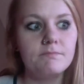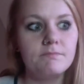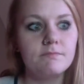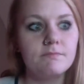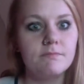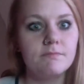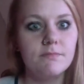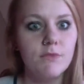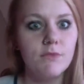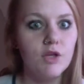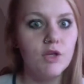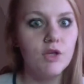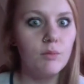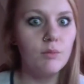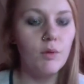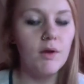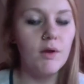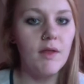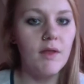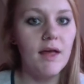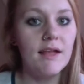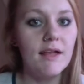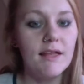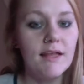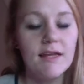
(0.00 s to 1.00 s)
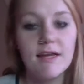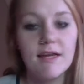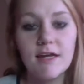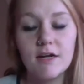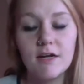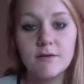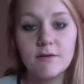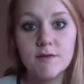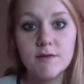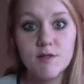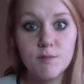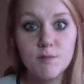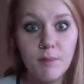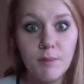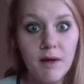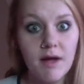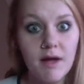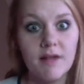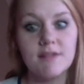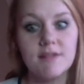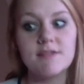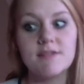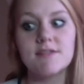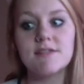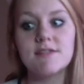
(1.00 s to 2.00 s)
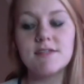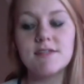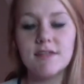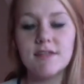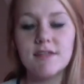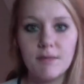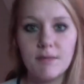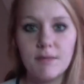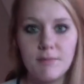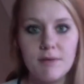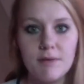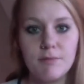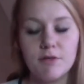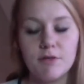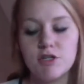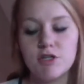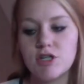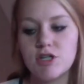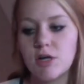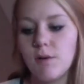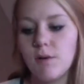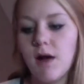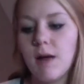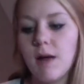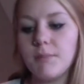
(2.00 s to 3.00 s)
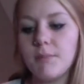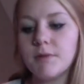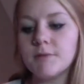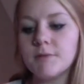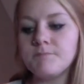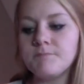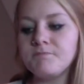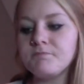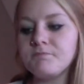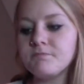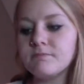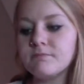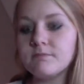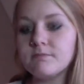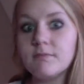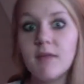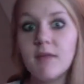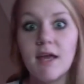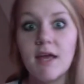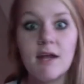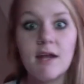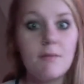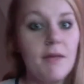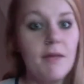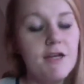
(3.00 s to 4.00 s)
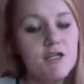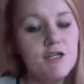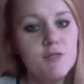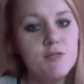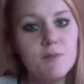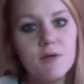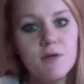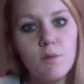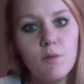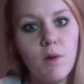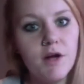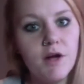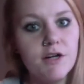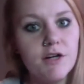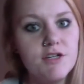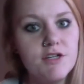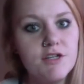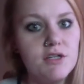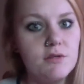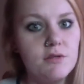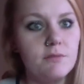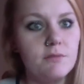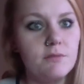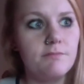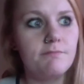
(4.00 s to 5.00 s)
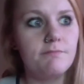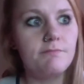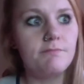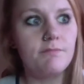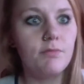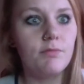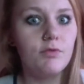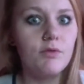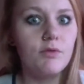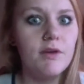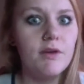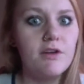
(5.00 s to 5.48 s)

You're more likely to get a response to get people to show up. And it might just be 1 or 2, 3 or